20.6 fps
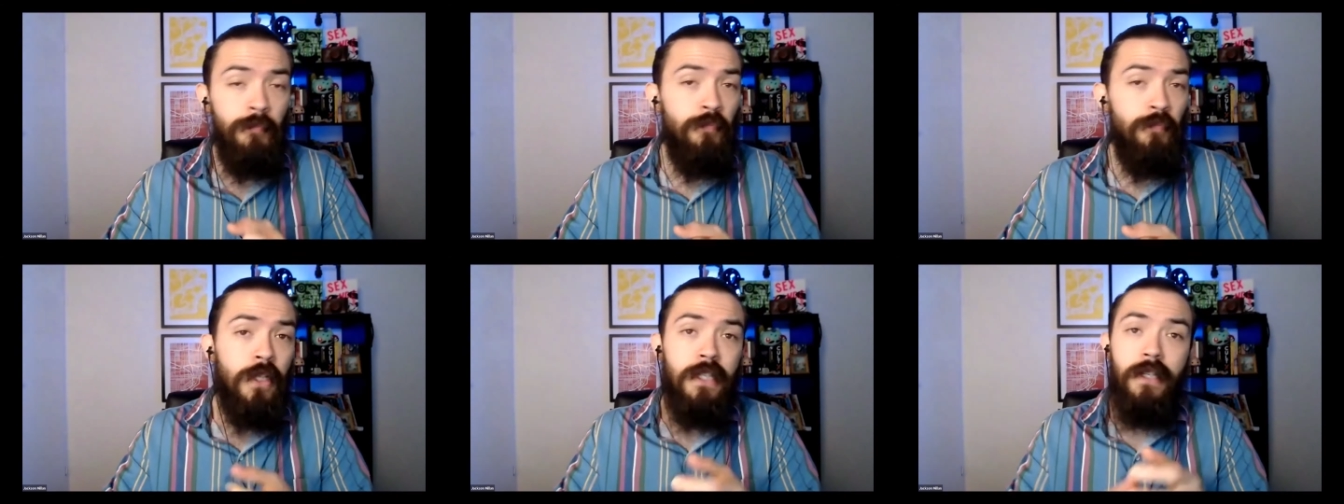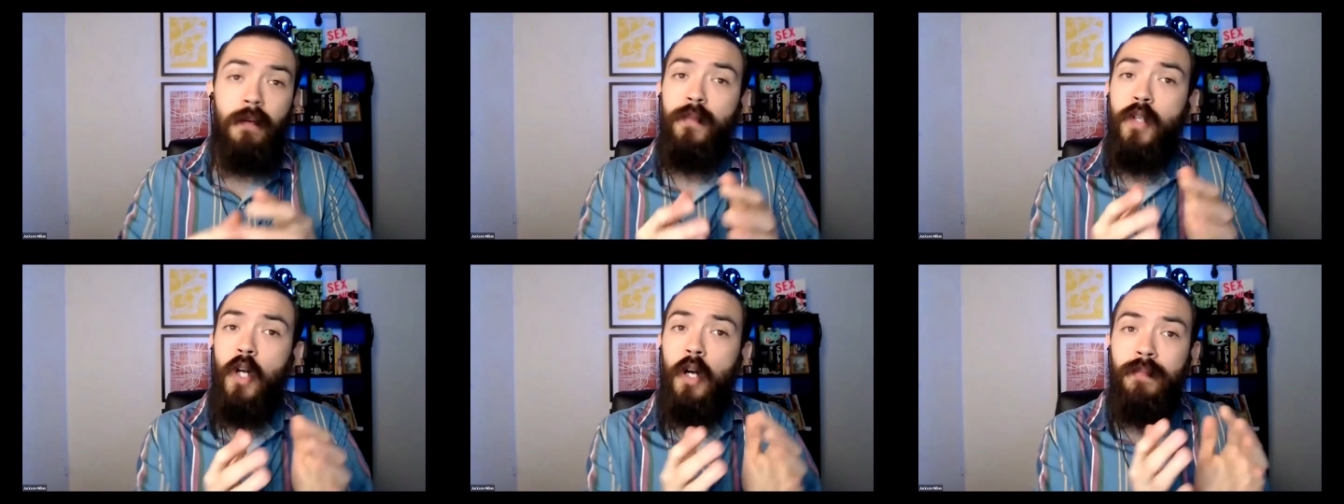
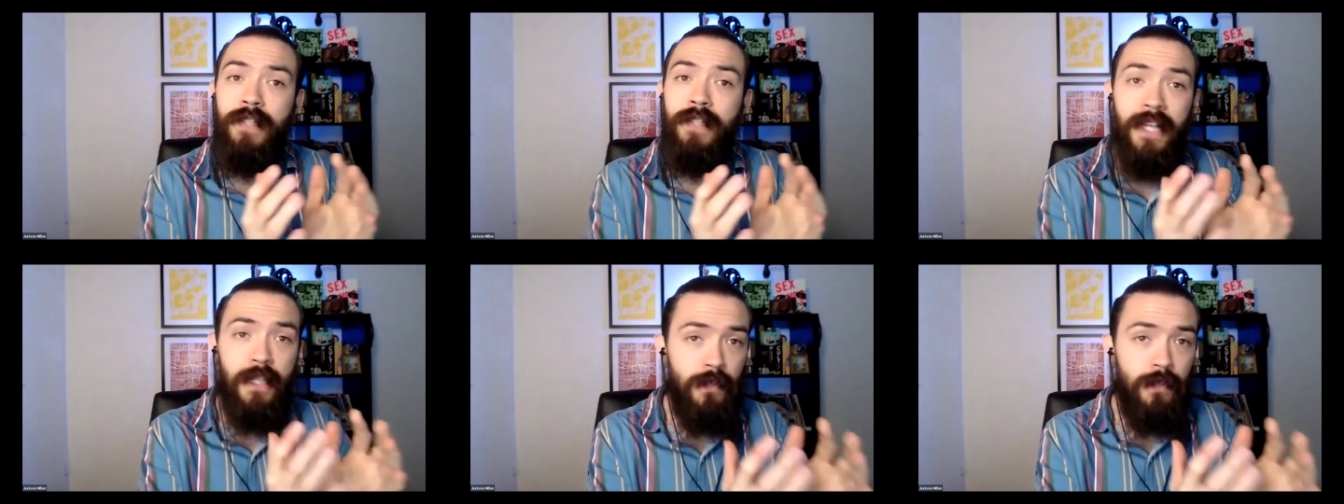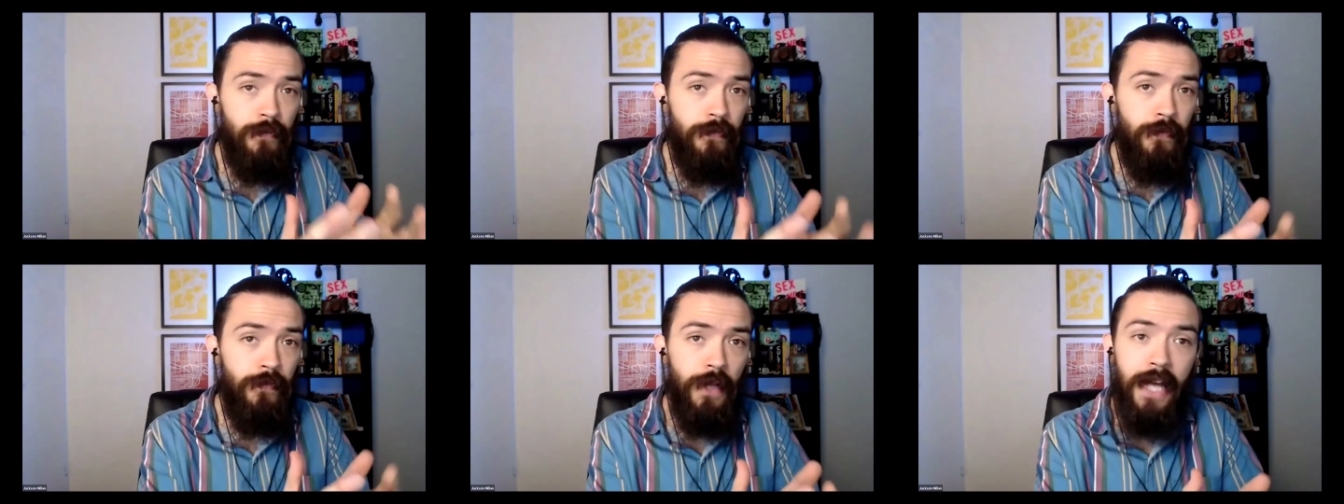Sometimes that's
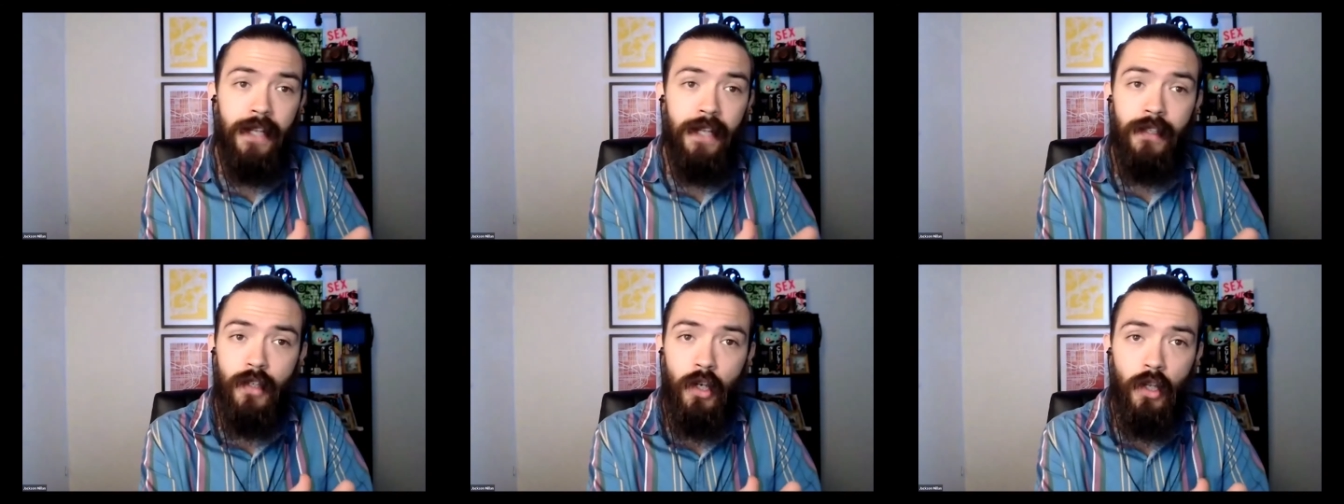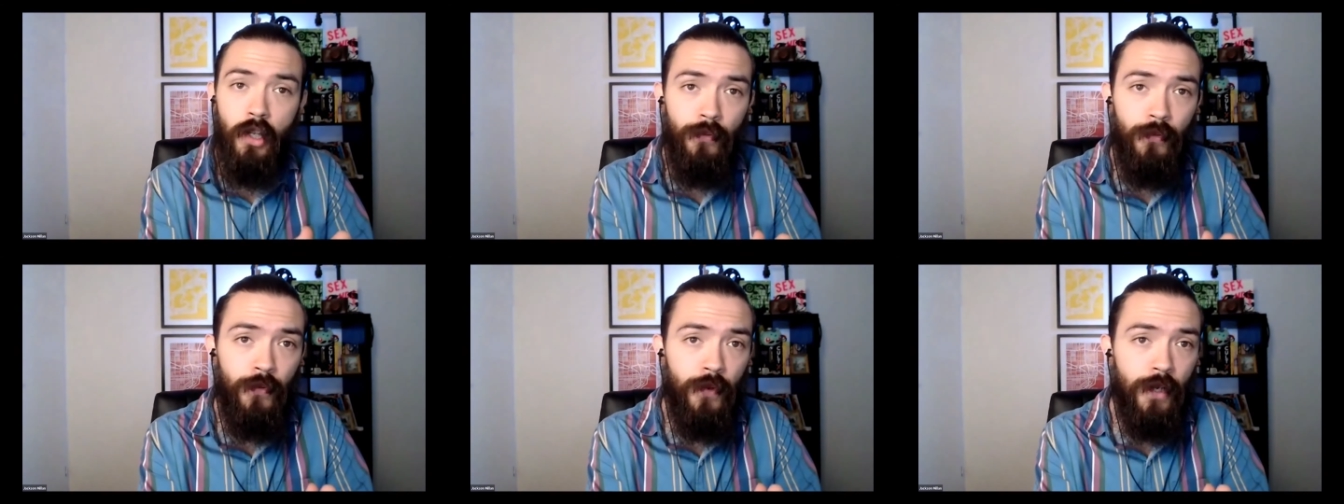a flat
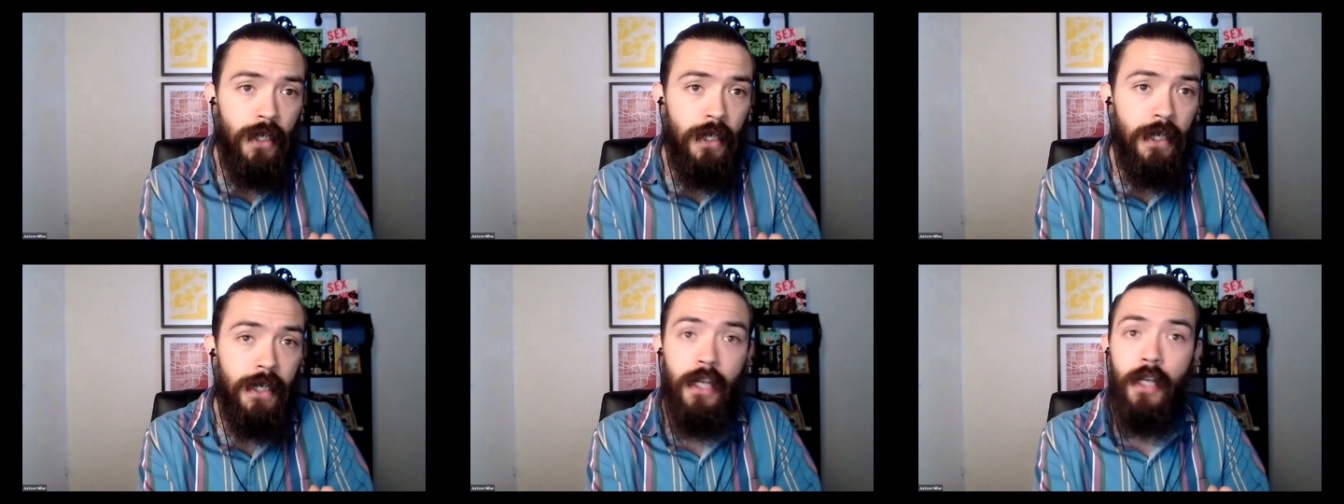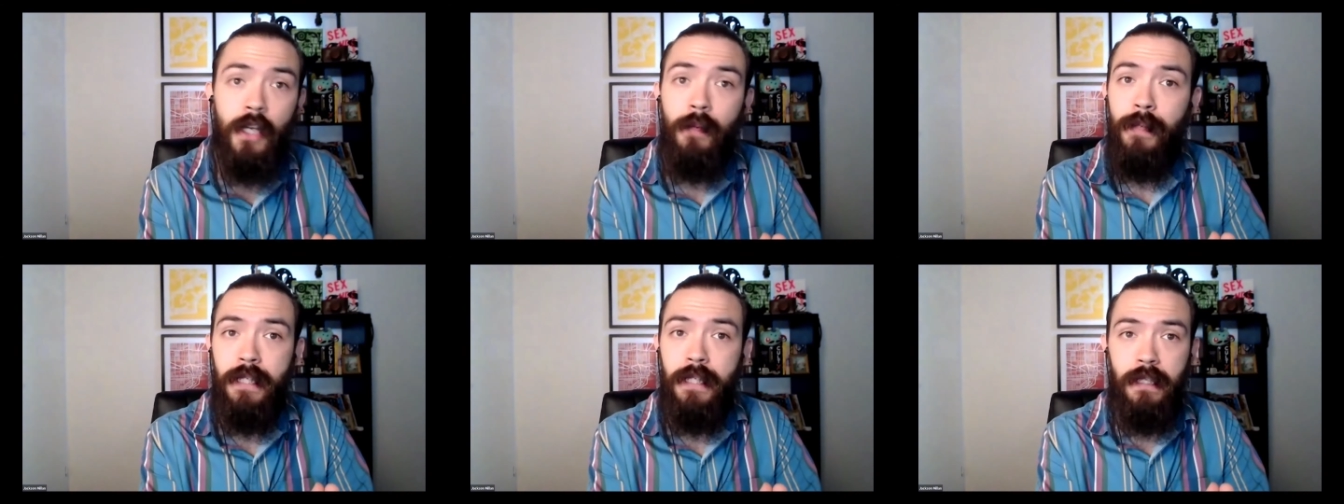dollar fee and it
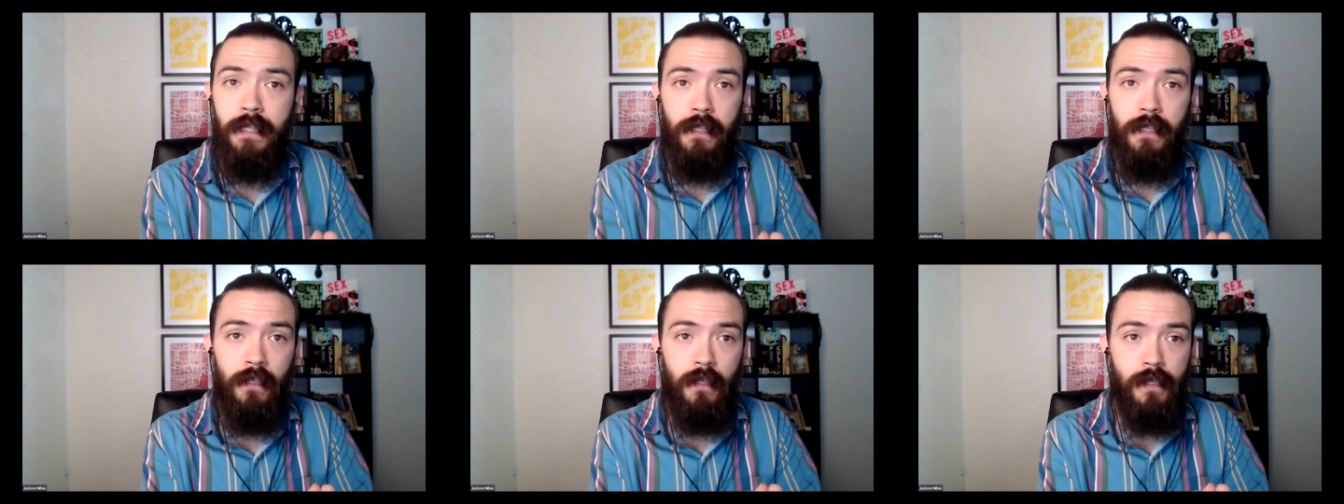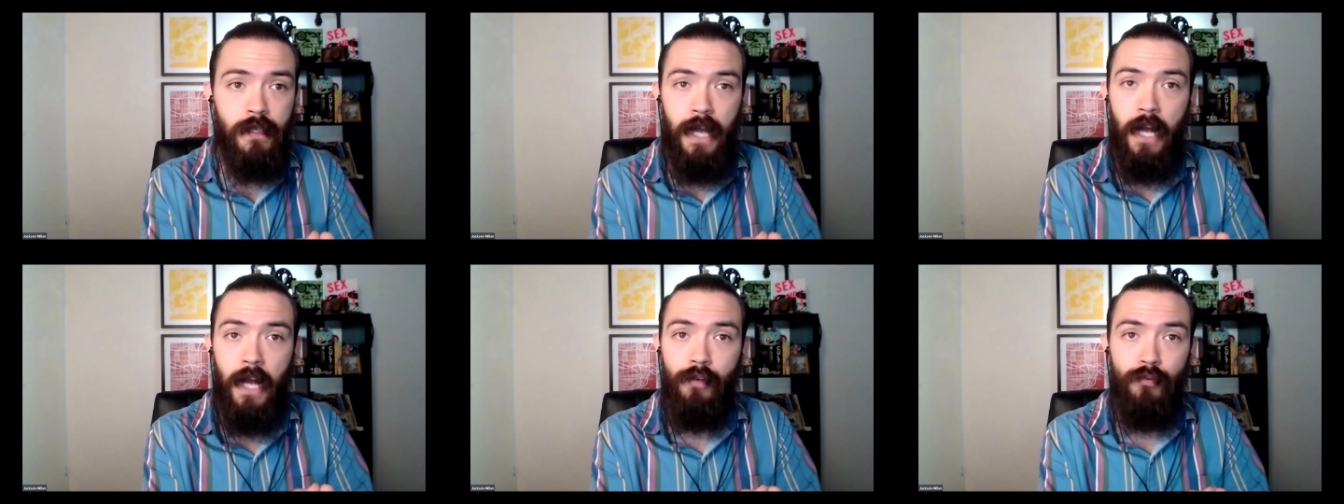can be as little
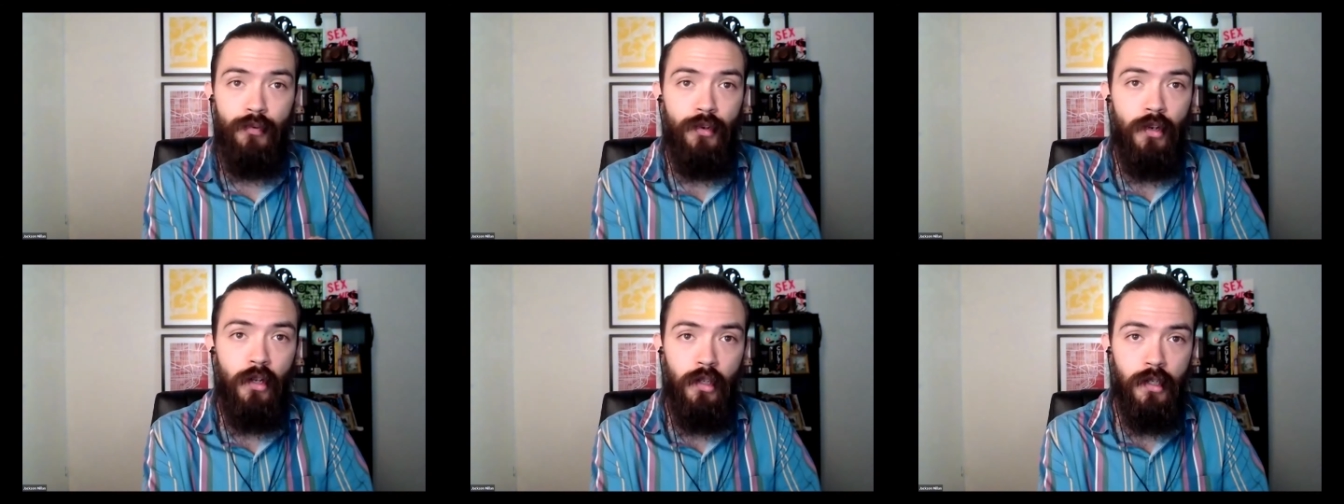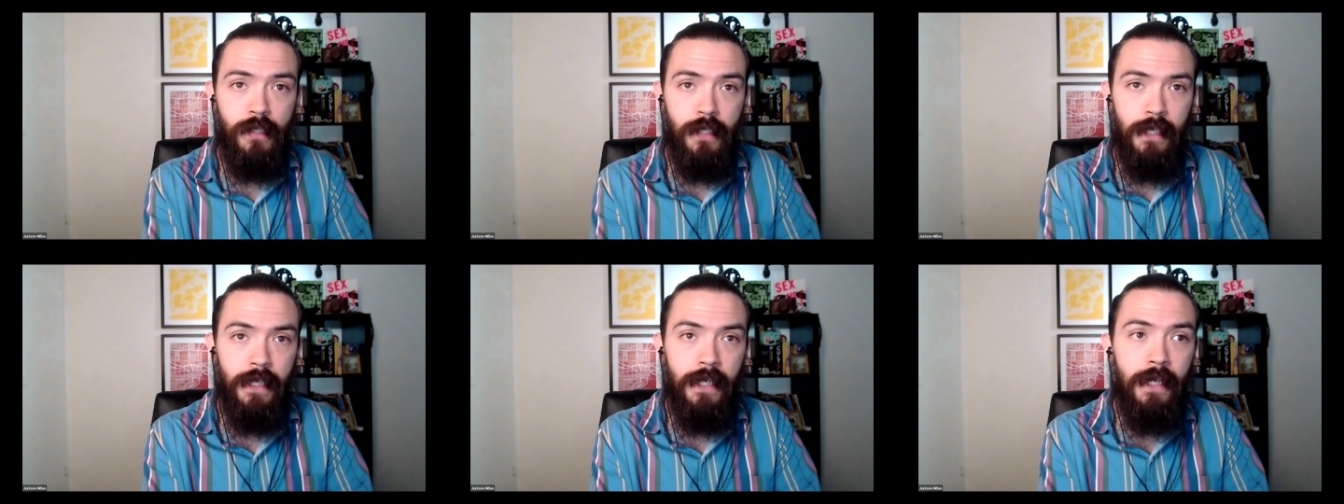as
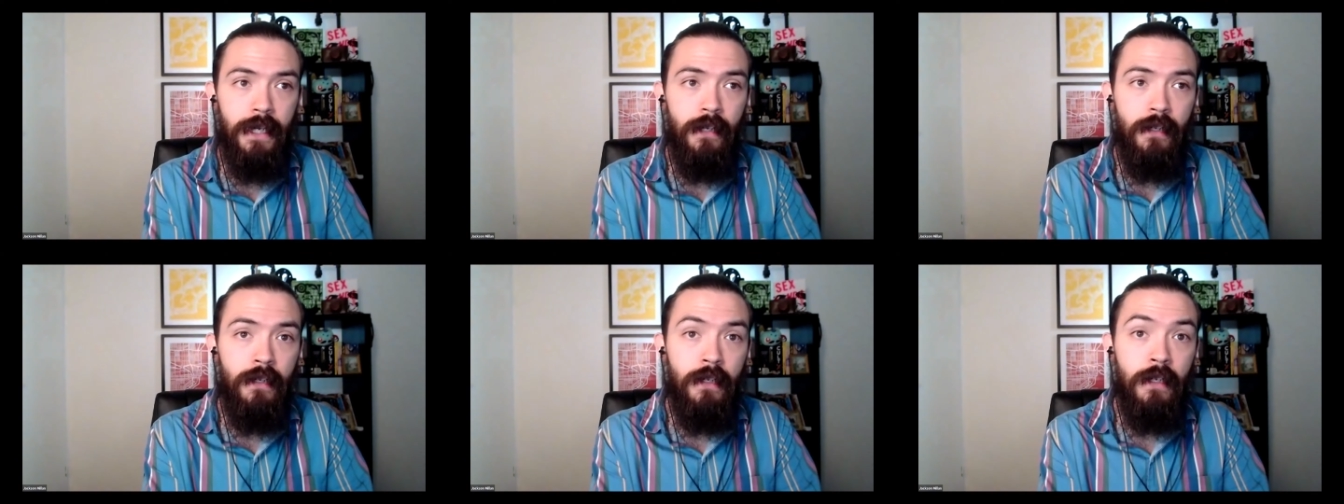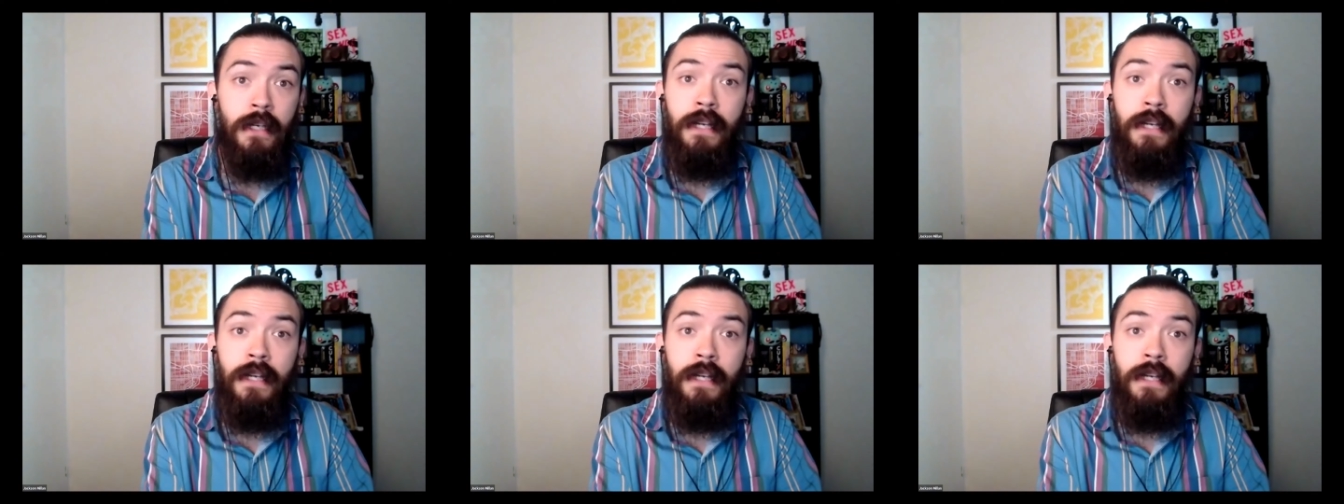$100 a year.